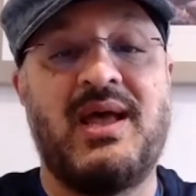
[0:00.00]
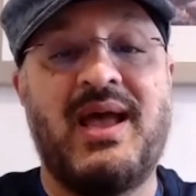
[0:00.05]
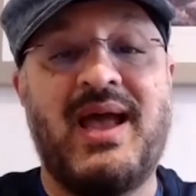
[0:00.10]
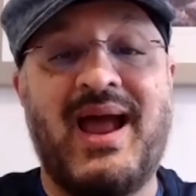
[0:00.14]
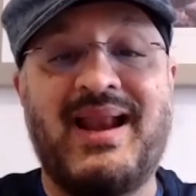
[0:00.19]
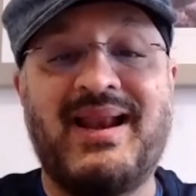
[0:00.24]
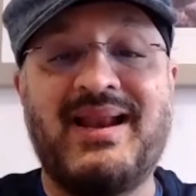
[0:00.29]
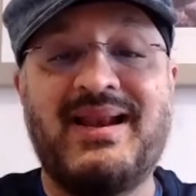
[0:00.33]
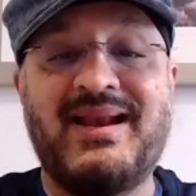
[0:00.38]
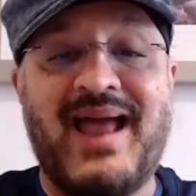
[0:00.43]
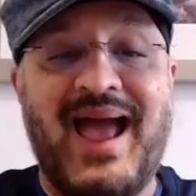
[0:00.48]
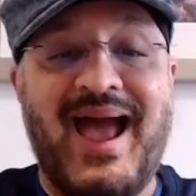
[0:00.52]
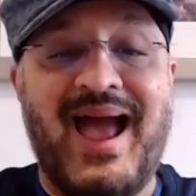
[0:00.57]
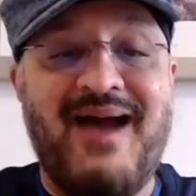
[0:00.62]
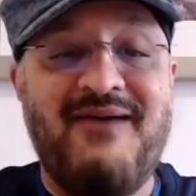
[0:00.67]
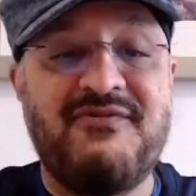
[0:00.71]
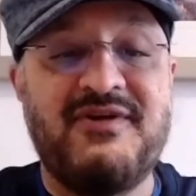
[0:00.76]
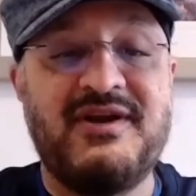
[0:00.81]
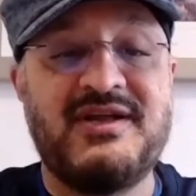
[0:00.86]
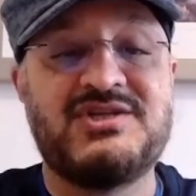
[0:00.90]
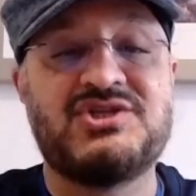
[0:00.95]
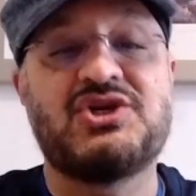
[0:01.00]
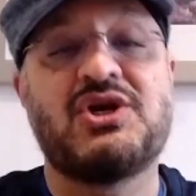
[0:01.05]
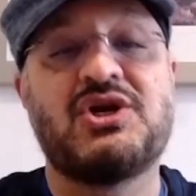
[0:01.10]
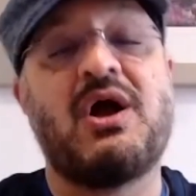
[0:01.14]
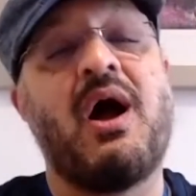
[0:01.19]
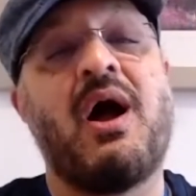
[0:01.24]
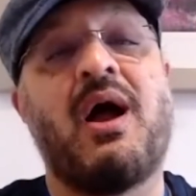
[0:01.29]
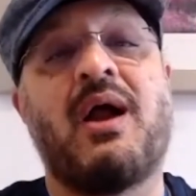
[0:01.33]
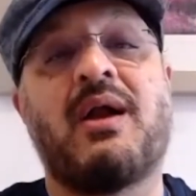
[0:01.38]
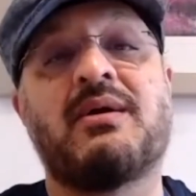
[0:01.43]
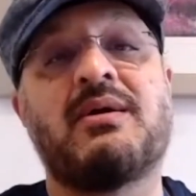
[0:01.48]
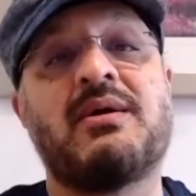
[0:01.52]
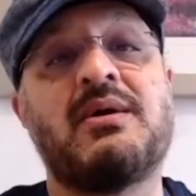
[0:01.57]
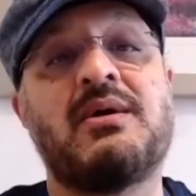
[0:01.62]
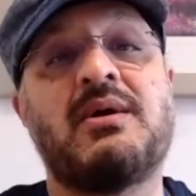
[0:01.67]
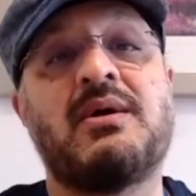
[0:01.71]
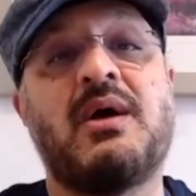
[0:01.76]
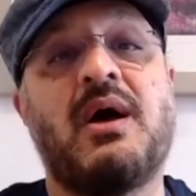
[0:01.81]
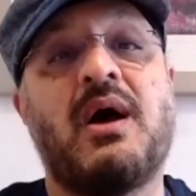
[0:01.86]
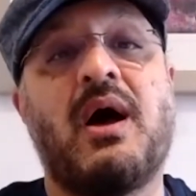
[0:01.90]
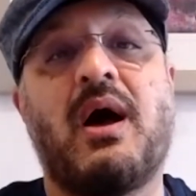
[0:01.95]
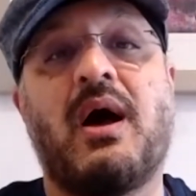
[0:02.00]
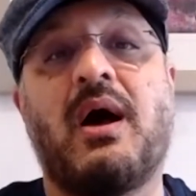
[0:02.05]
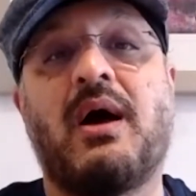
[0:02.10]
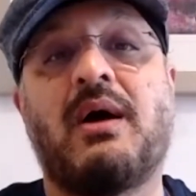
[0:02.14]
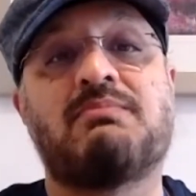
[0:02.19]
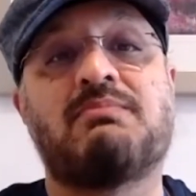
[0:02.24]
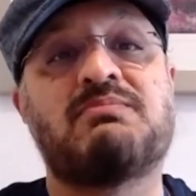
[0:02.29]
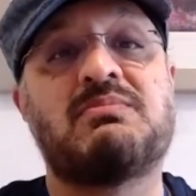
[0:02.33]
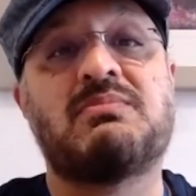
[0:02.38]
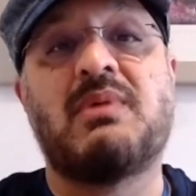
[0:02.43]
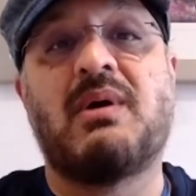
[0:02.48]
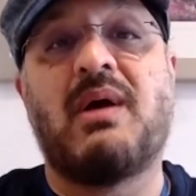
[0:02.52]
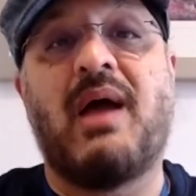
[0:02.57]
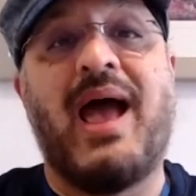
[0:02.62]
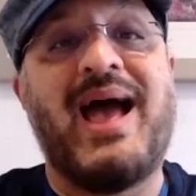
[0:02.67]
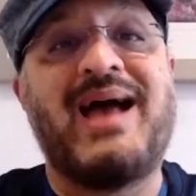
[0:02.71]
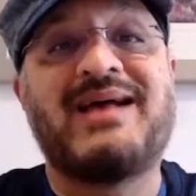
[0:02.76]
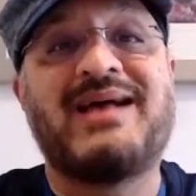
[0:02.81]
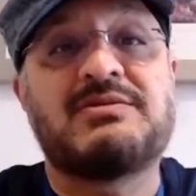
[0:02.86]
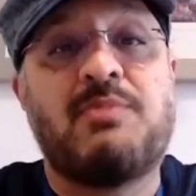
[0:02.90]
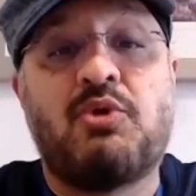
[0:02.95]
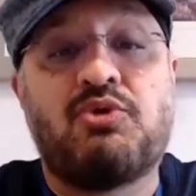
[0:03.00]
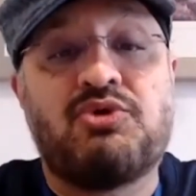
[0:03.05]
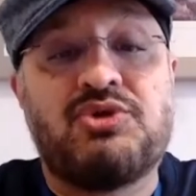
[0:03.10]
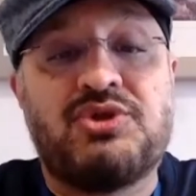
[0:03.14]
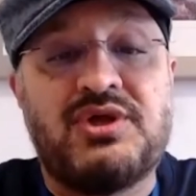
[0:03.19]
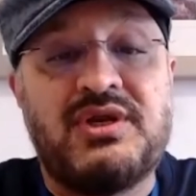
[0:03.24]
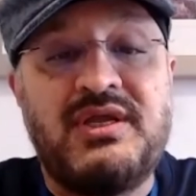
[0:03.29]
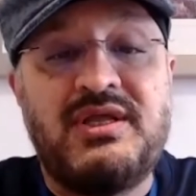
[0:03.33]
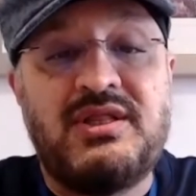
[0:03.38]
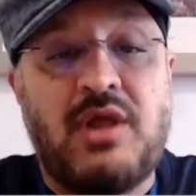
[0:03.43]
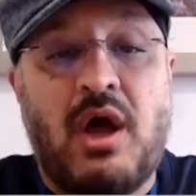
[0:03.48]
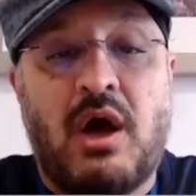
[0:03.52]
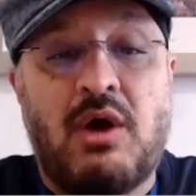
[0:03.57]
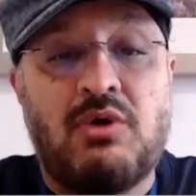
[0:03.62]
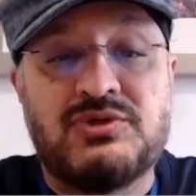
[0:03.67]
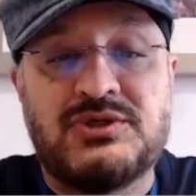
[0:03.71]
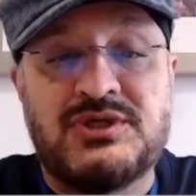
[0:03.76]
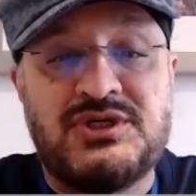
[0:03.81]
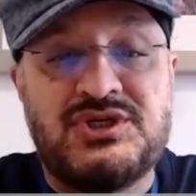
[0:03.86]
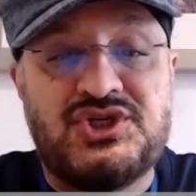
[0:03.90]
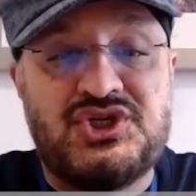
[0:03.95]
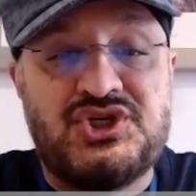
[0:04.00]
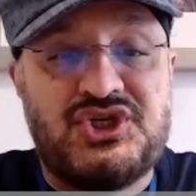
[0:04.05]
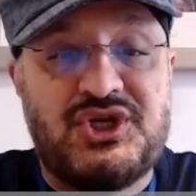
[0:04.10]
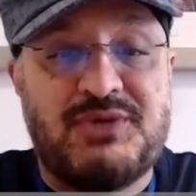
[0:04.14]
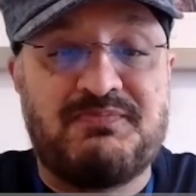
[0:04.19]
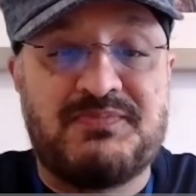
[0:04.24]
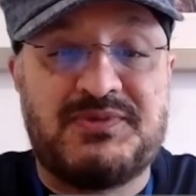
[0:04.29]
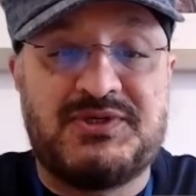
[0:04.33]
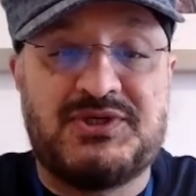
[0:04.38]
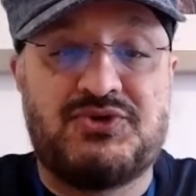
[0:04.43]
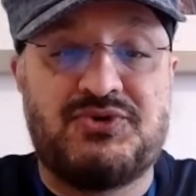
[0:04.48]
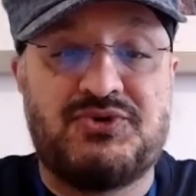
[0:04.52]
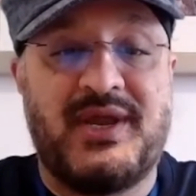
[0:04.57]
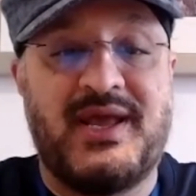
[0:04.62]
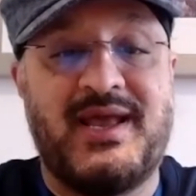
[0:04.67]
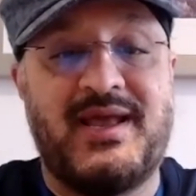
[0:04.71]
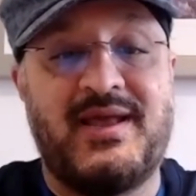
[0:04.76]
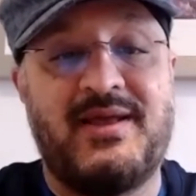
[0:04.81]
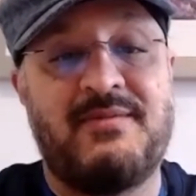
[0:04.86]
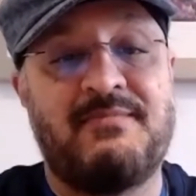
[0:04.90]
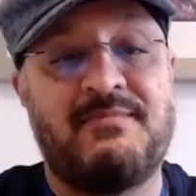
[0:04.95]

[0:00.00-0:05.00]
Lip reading: And an average car has about 3,000 chips today.